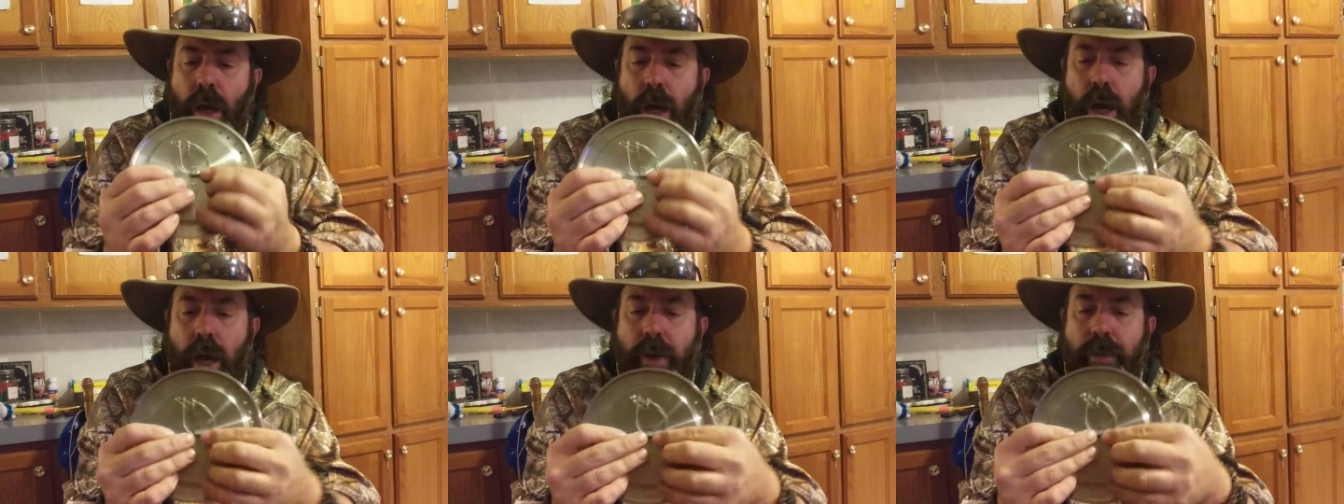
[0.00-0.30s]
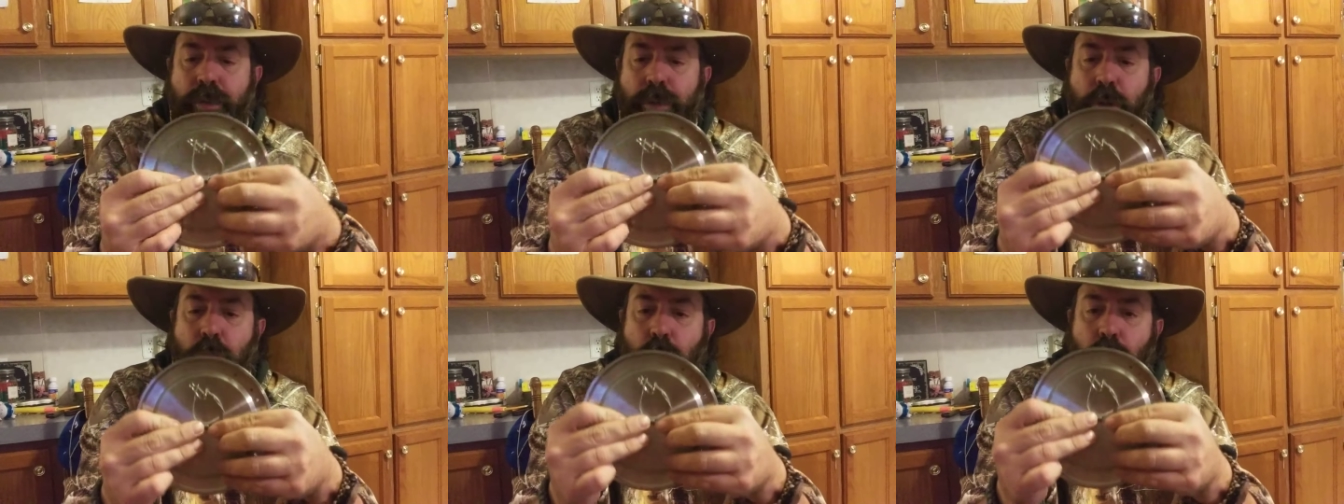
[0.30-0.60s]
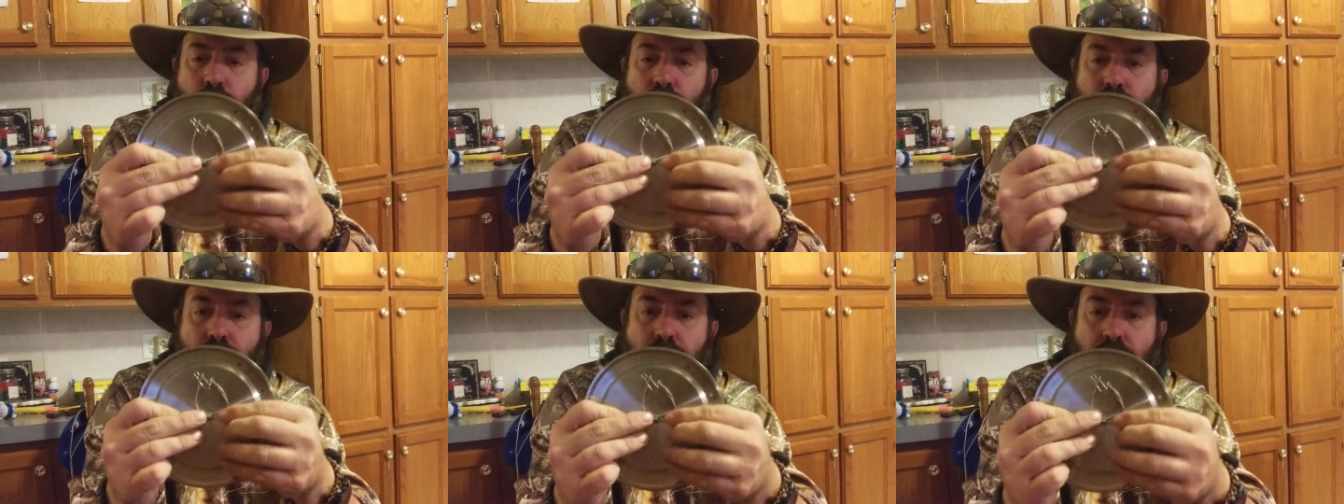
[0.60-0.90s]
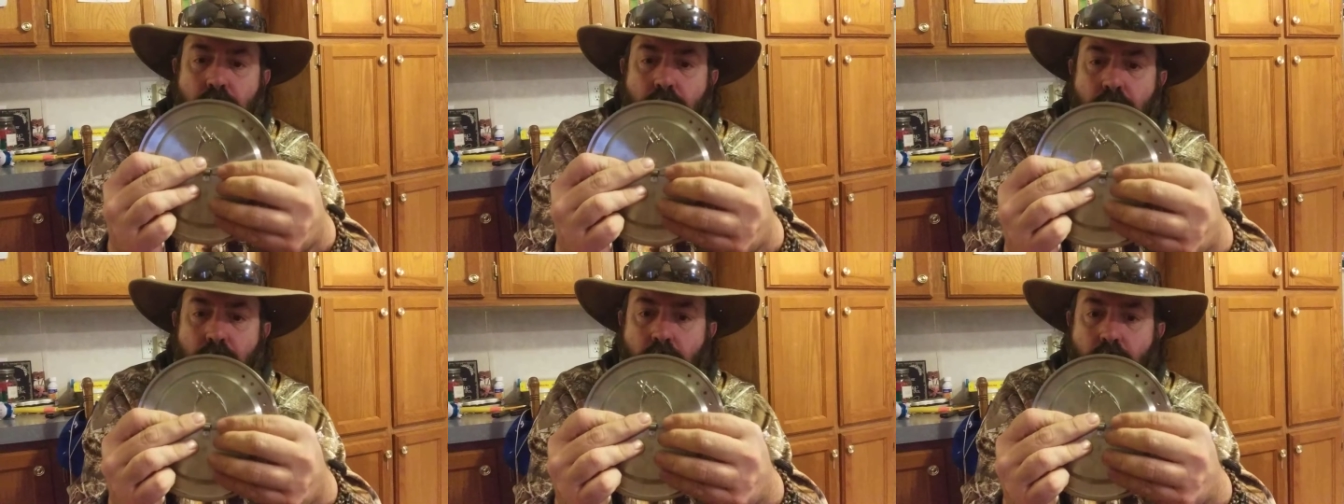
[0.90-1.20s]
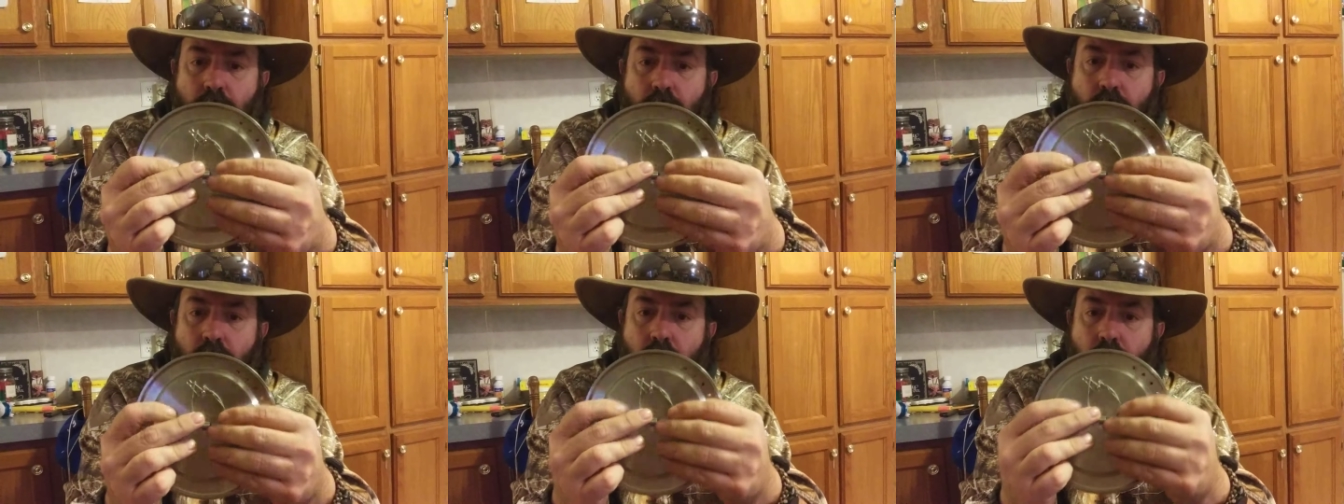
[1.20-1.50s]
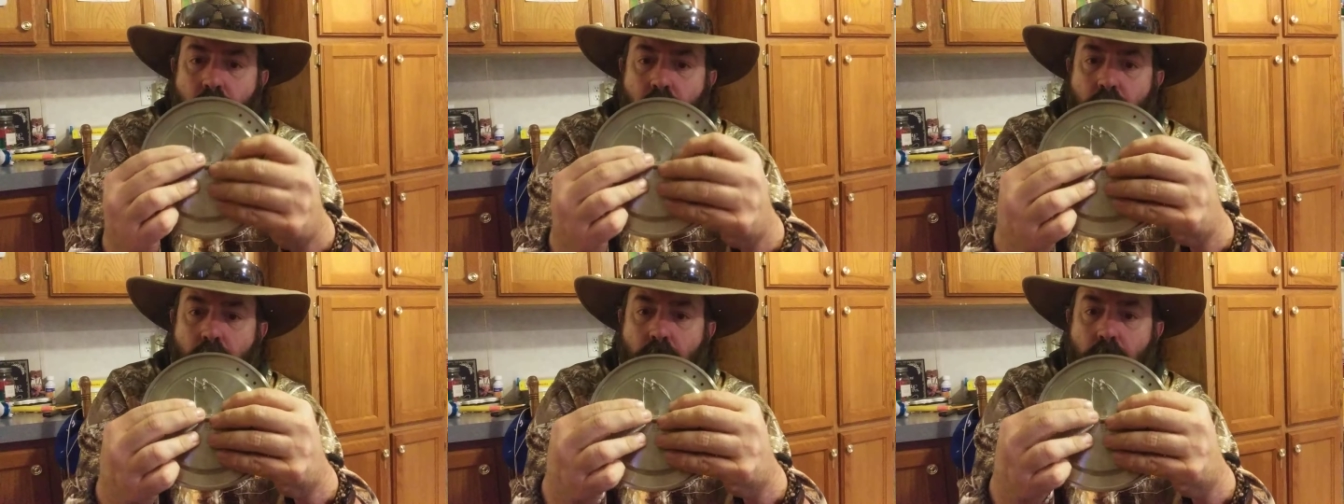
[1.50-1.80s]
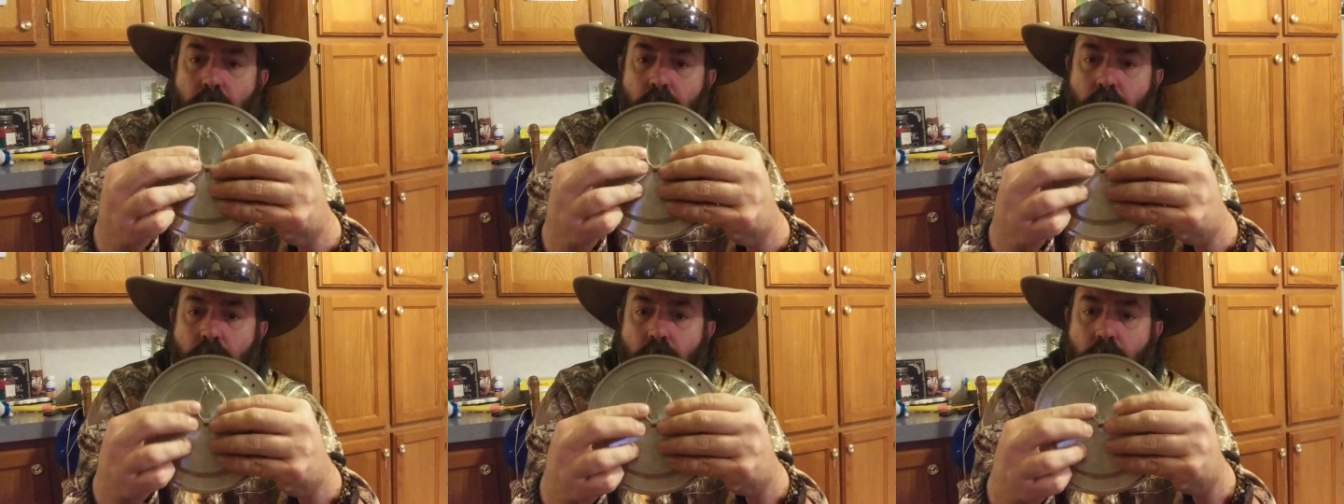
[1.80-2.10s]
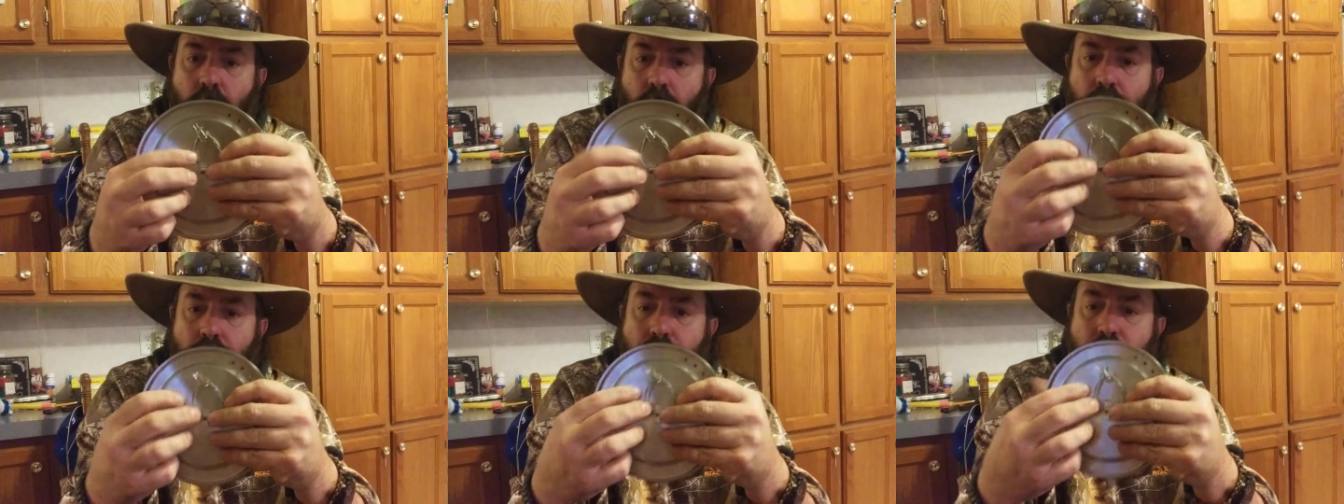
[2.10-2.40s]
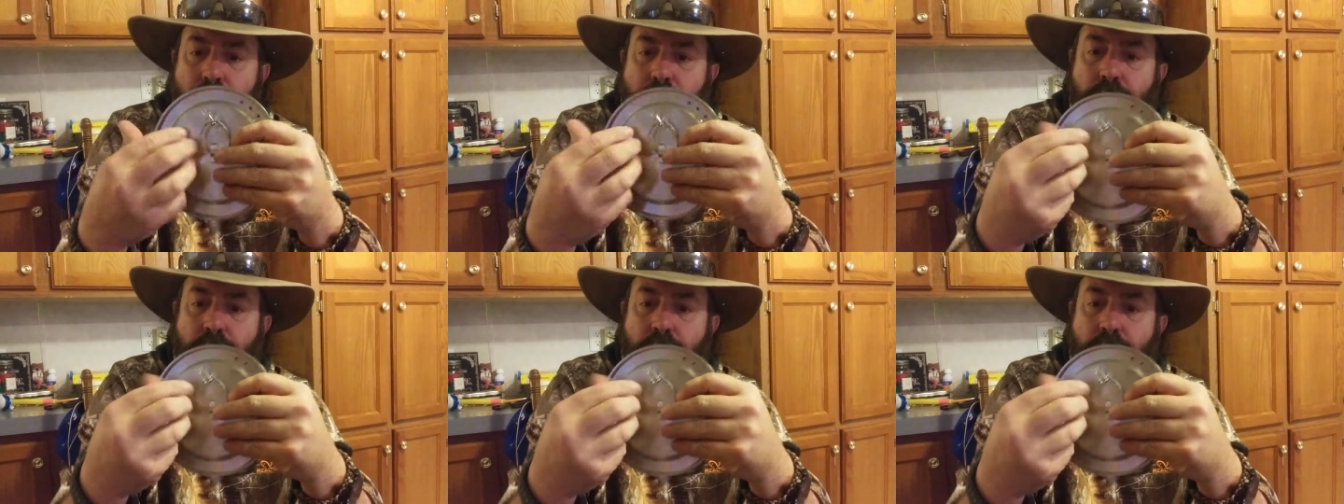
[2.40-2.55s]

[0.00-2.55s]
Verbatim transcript: I've used a